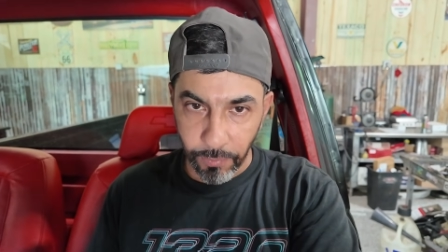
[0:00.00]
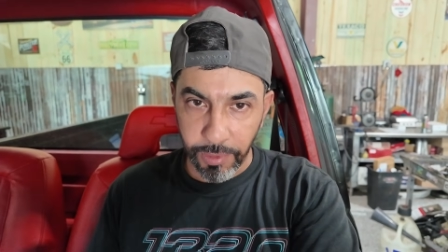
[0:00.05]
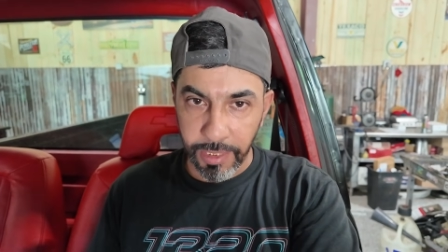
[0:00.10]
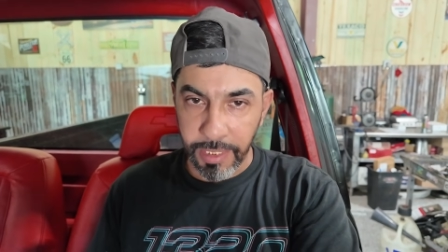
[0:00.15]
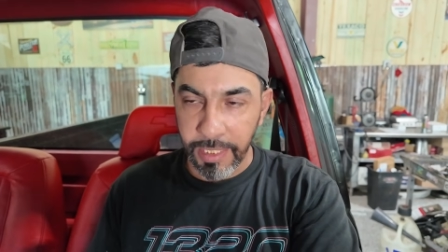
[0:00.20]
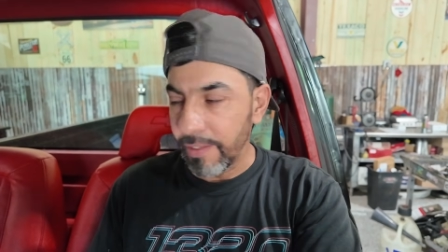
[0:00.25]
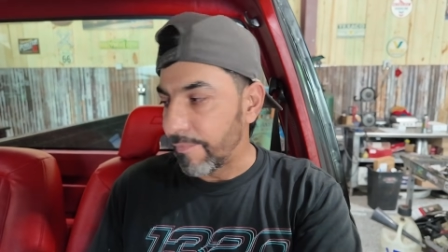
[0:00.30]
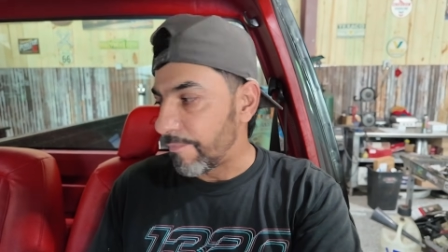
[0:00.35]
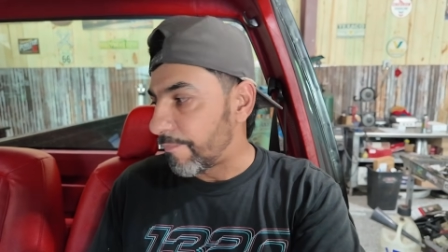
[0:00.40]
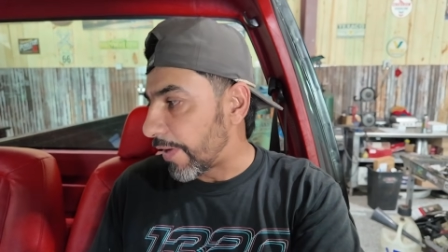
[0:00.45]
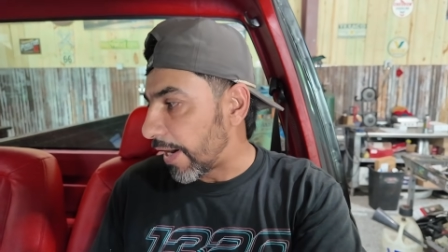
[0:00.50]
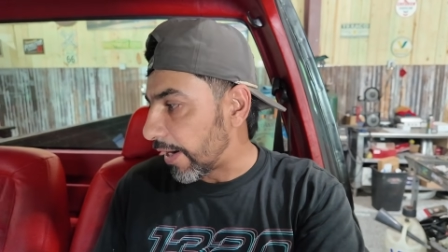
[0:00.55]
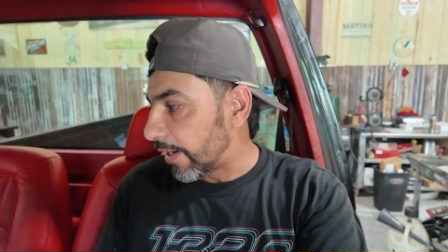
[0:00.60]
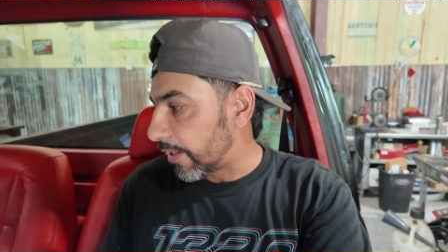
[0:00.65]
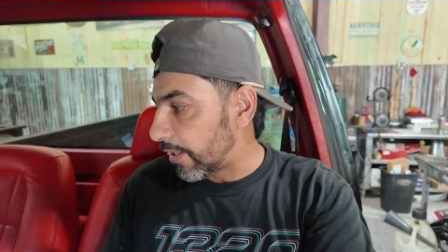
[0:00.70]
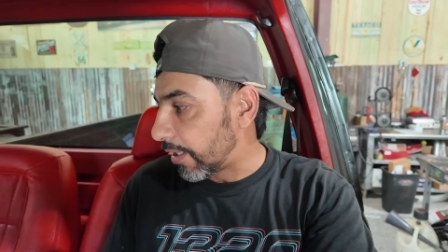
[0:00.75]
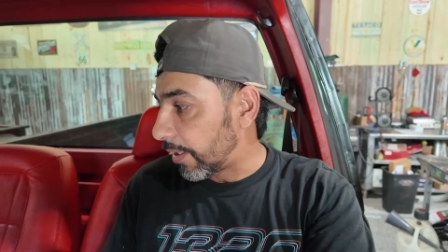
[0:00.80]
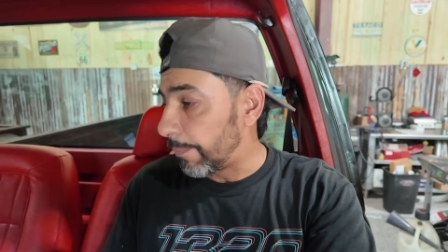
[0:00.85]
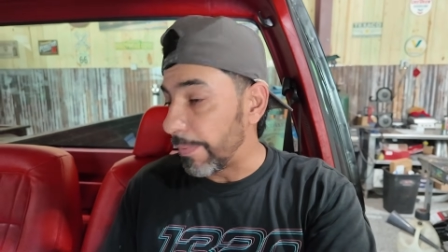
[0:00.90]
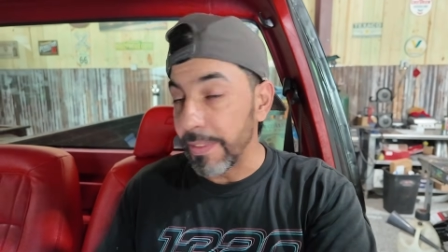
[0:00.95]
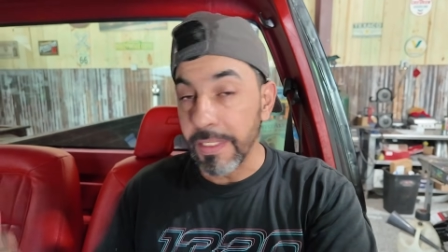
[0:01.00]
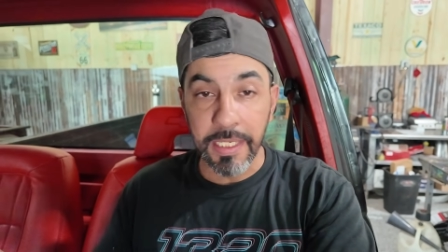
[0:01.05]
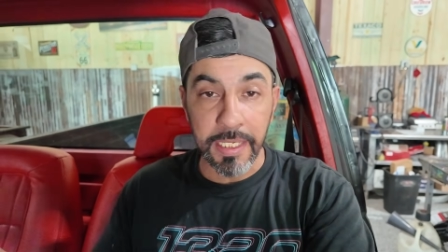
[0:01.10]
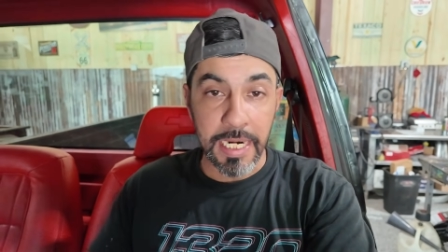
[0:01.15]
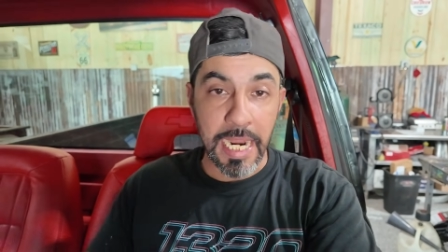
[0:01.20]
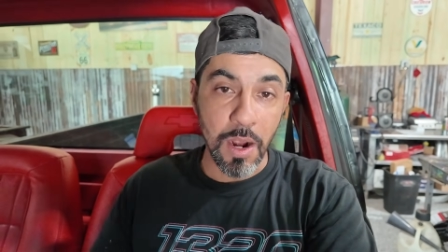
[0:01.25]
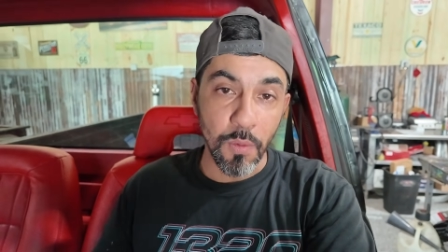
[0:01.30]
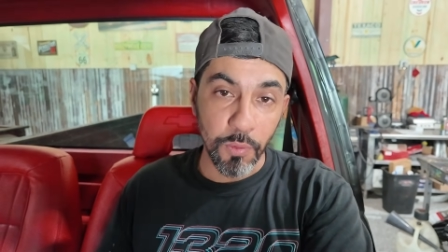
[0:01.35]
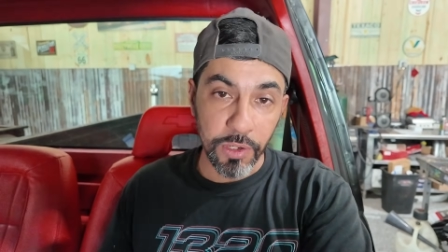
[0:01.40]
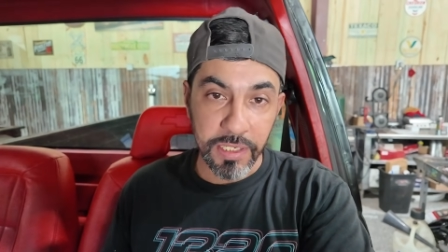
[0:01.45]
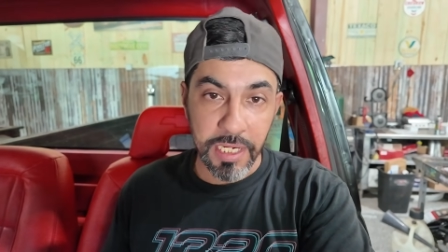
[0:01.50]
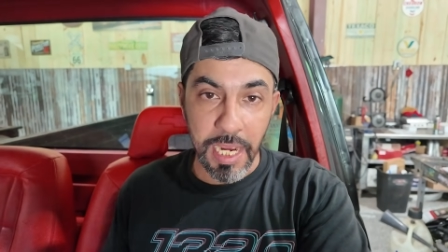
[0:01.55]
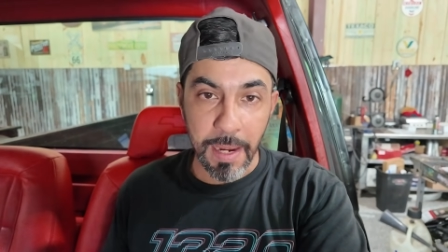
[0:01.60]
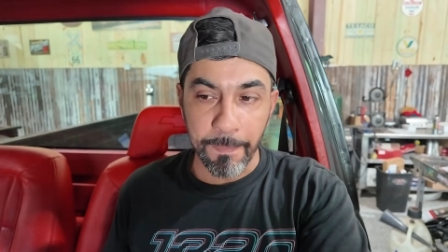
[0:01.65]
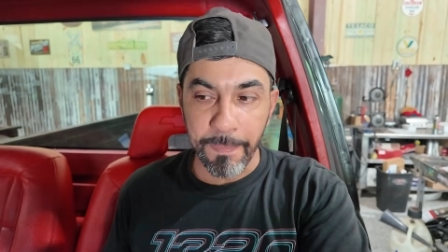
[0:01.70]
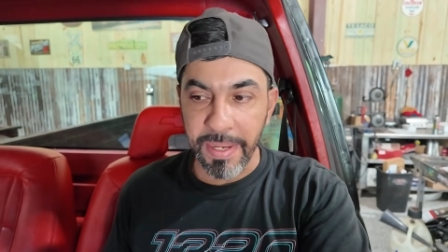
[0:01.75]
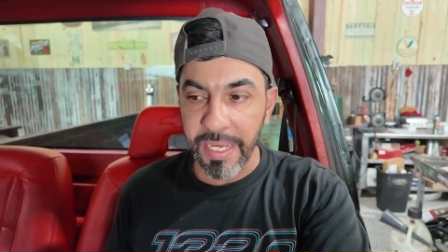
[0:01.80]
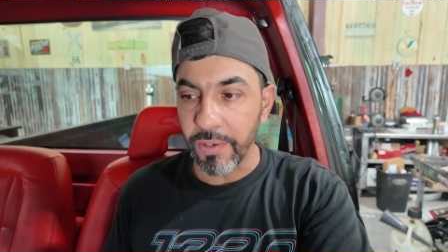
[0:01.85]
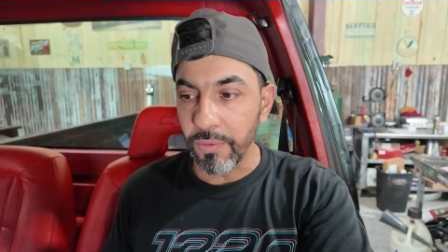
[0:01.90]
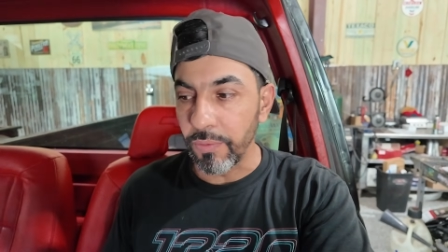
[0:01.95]
went ahead and fired it up, and then now we
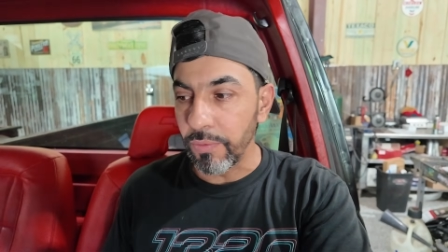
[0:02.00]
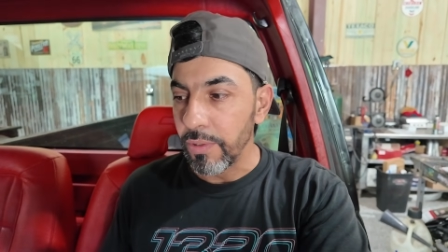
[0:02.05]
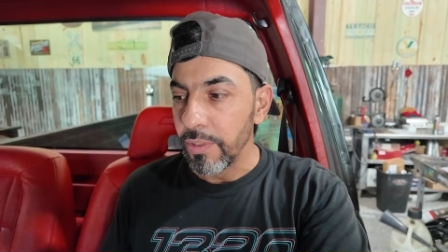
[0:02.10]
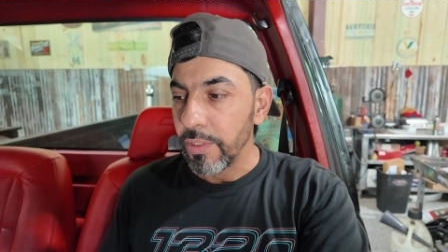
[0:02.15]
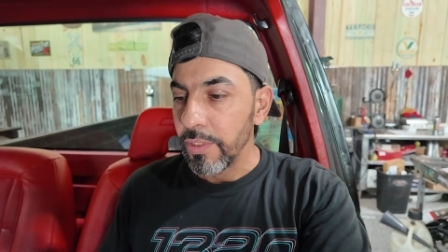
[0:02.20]
got pedal.